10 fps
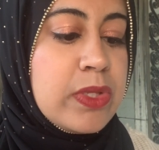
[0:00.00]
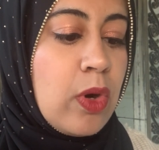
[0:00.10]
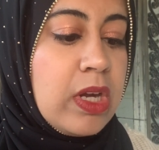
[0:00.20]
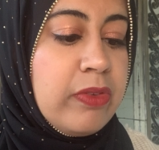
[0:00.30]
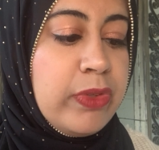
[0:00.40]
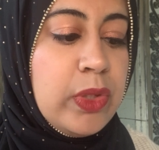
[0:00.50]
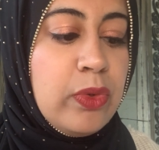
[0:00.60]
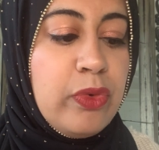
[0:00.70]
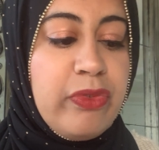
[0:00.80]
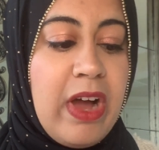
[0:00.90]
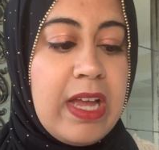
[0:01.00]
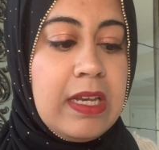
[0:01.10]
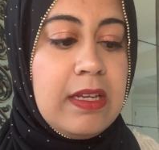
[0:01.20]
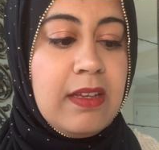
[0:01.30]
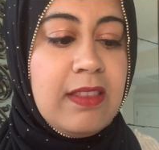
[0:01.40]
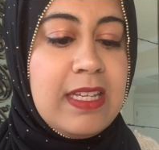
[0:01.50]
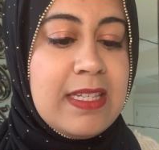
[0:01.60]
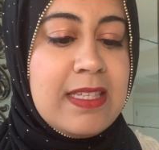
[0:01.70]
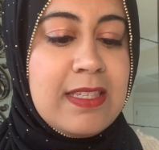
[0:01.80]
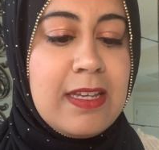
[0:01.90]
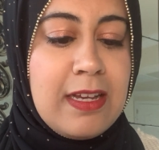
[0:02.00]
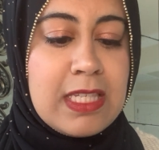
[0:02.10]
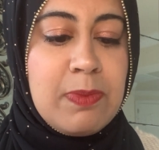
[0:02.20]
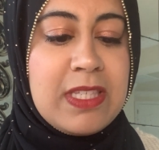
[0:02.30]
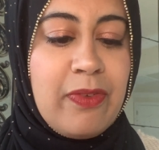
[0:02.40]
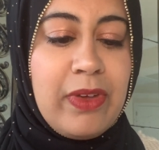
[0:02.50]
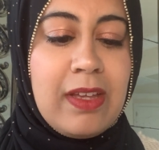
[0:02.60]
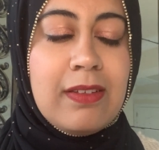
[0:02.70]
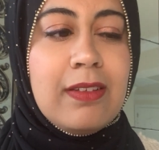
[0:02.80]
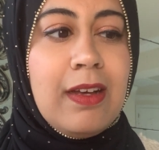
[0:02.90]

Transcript: or if you find these specific